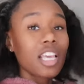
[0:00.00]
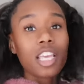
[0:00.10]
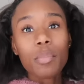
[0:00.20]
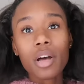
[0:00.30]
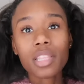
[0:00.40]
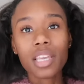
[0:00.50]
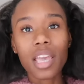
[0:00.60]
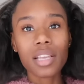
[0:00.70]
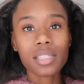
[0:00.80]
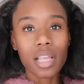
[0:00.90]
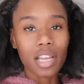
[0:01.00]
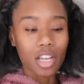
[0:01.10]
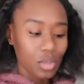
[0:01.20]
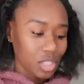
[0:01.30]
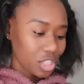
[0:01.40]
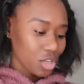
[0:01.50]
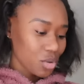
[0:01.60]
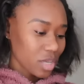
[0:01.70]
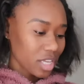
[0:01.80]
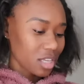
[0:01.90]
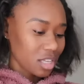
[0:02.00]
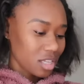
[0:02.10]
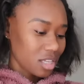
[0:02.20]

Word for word: He bought the case that goes to it.